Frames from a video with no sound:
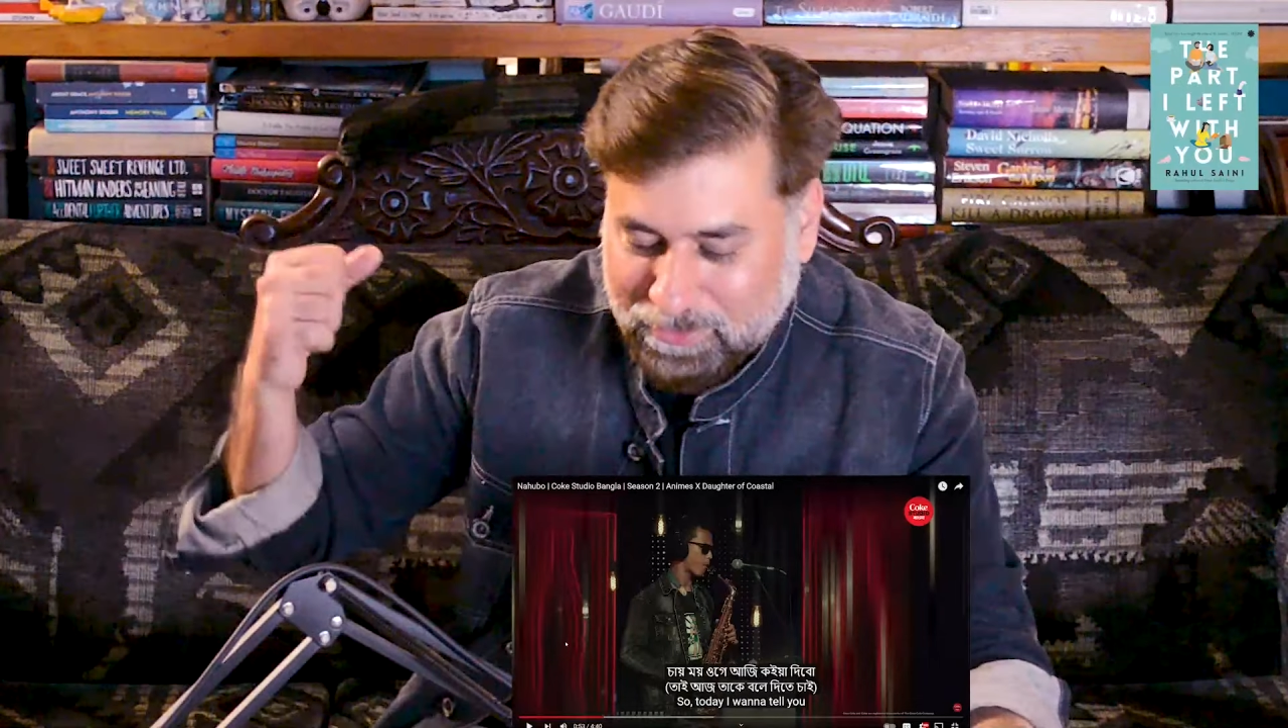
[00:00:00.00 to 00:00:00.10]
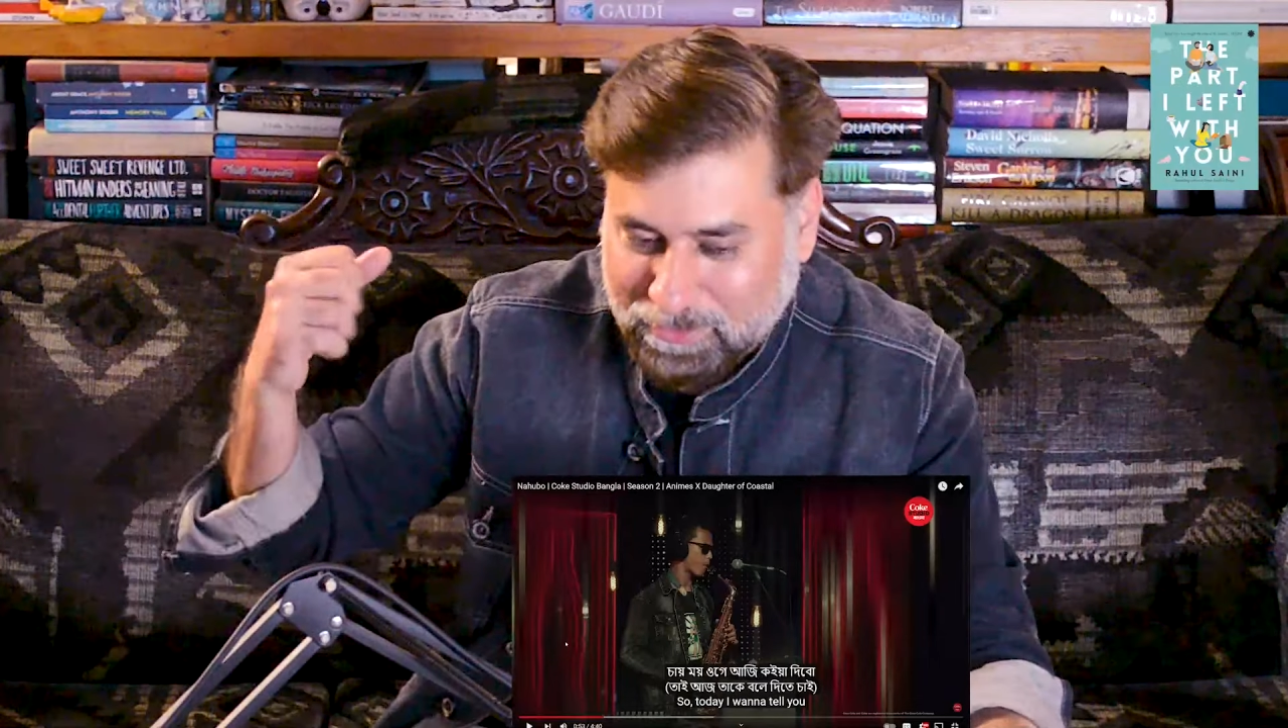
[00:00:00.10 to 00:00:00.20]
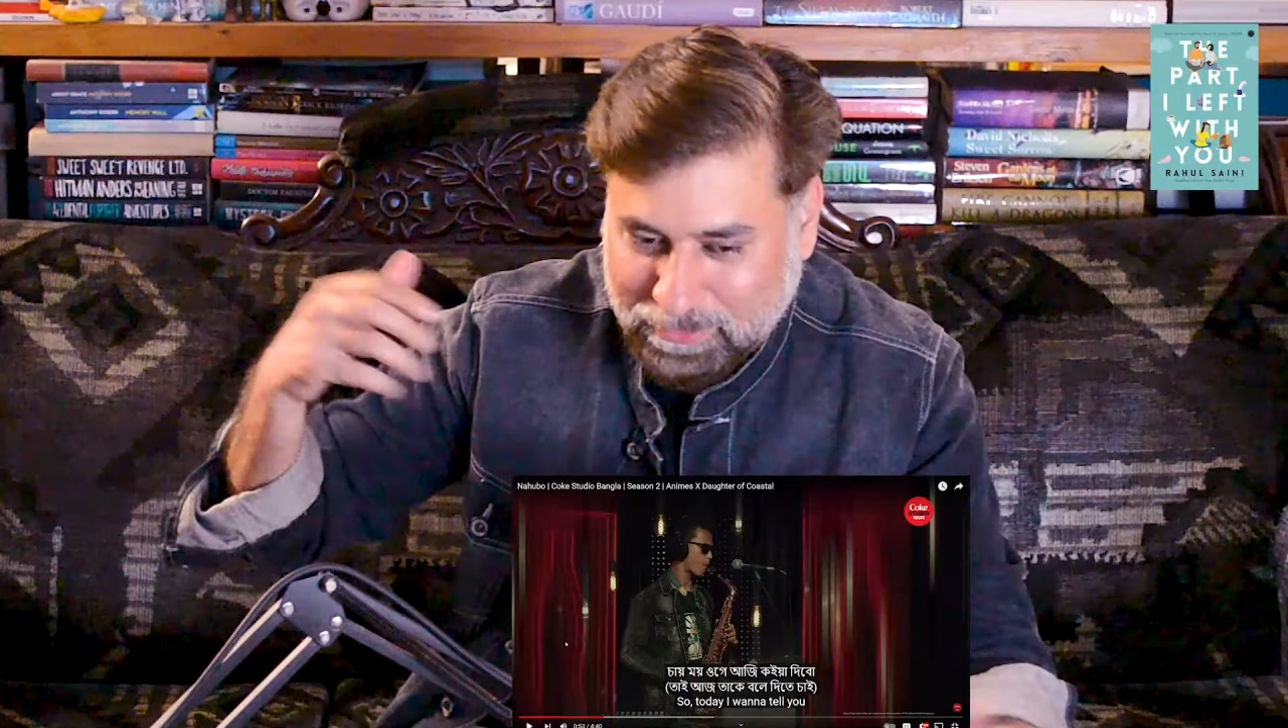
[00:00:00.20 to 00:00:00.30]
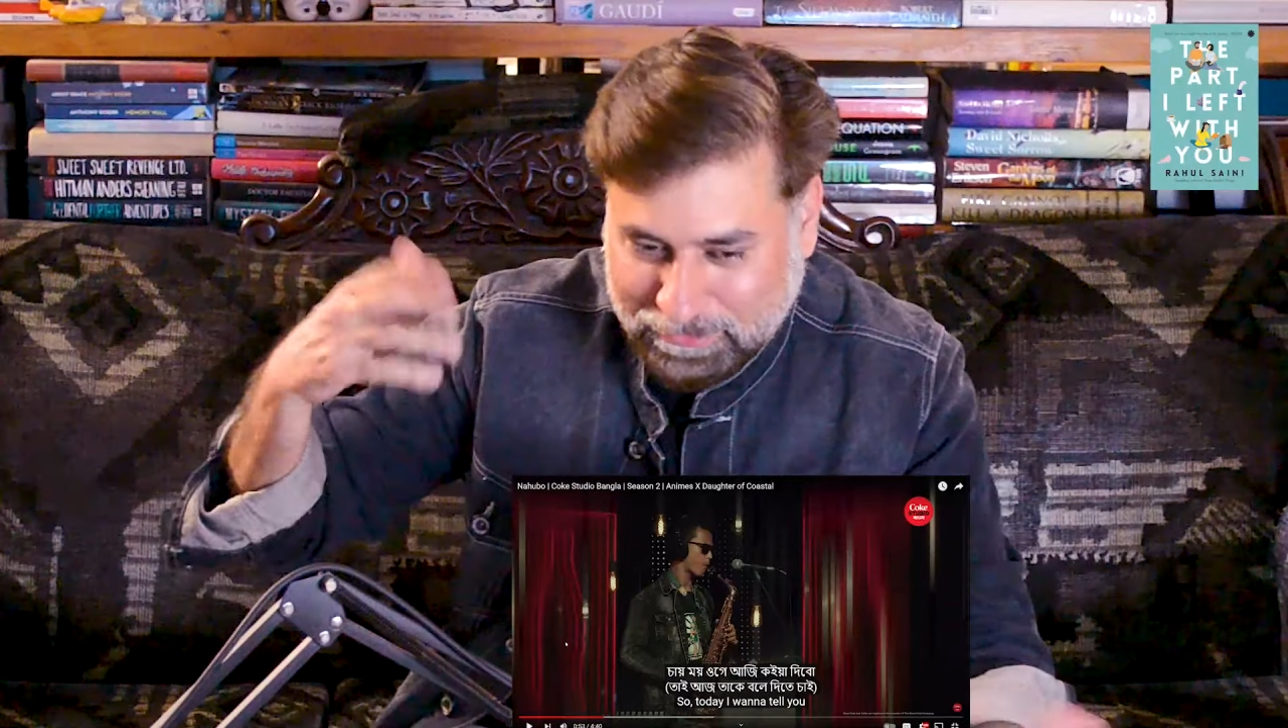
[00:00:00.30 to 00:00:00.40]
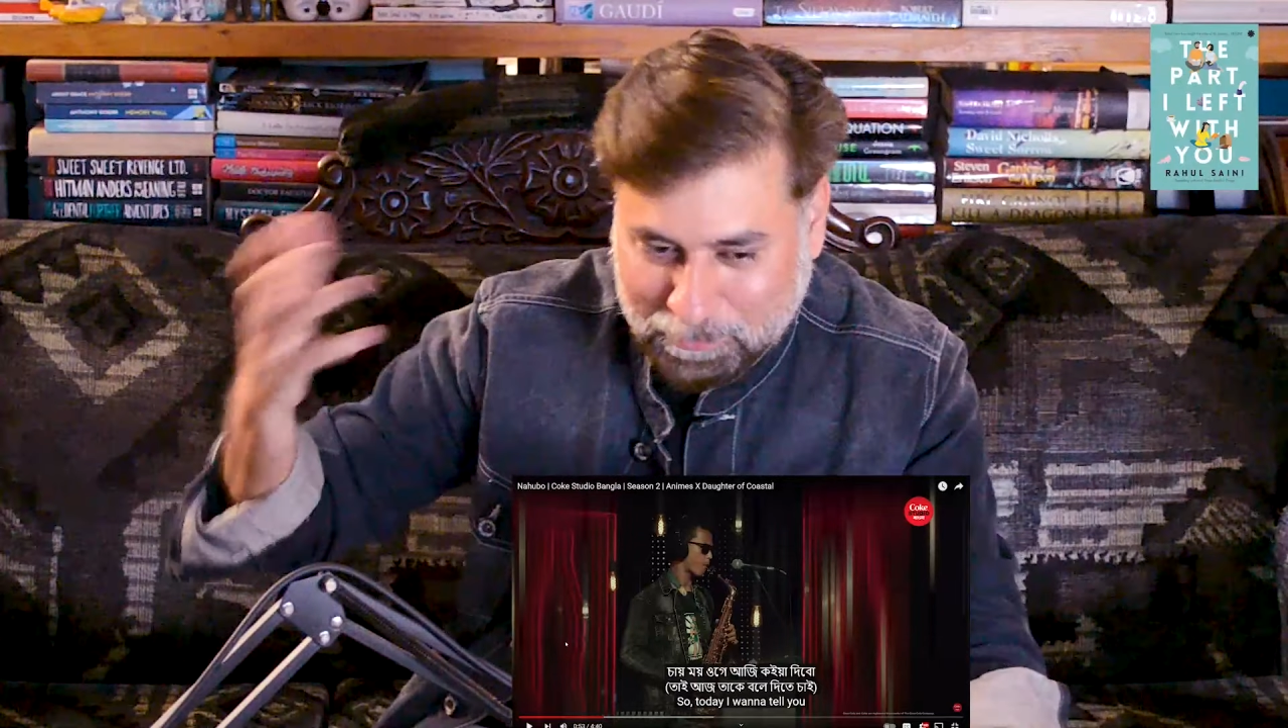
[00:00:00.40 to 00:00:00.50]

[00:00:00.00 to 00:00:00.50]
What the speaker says: in